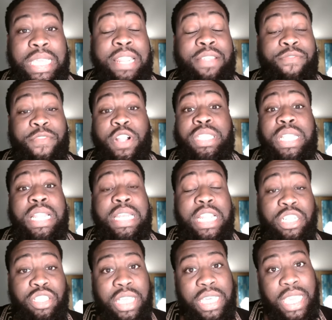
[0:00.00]
get first
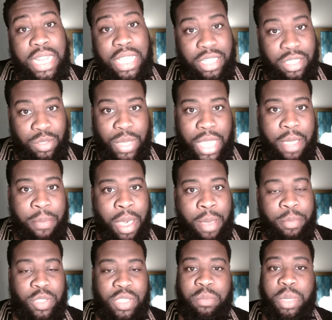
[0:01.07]
initially getting into
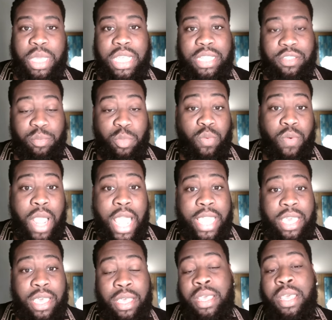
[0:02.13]
K-pop music because of
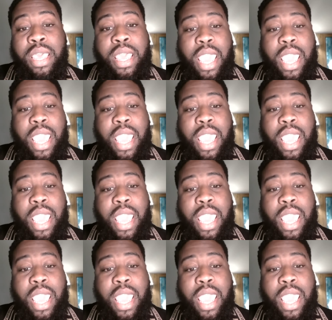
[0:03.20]
Mariah